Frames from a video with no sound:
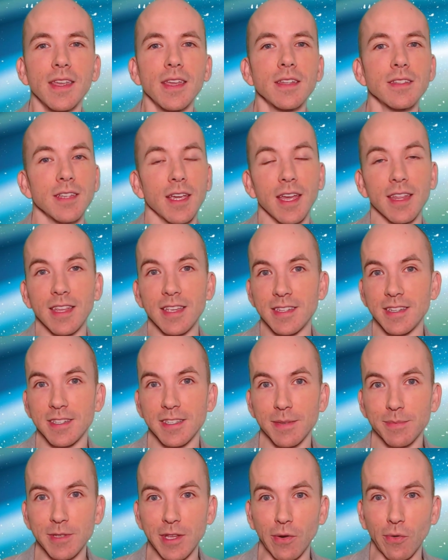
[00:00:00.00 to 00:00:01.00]
to get their
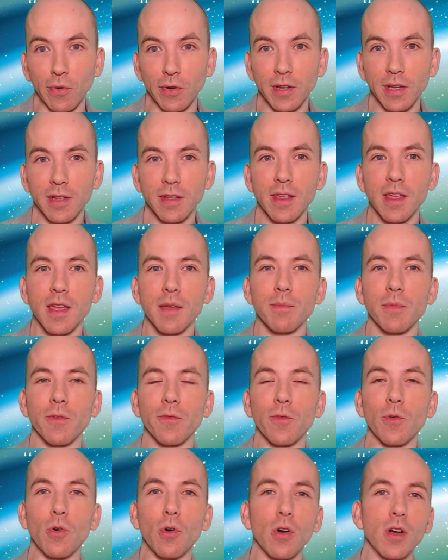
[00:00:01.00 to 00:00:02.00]
systems in order
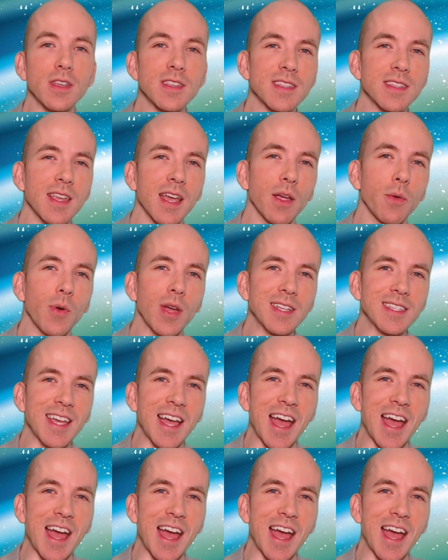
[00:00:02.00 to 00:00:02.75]
before SegWit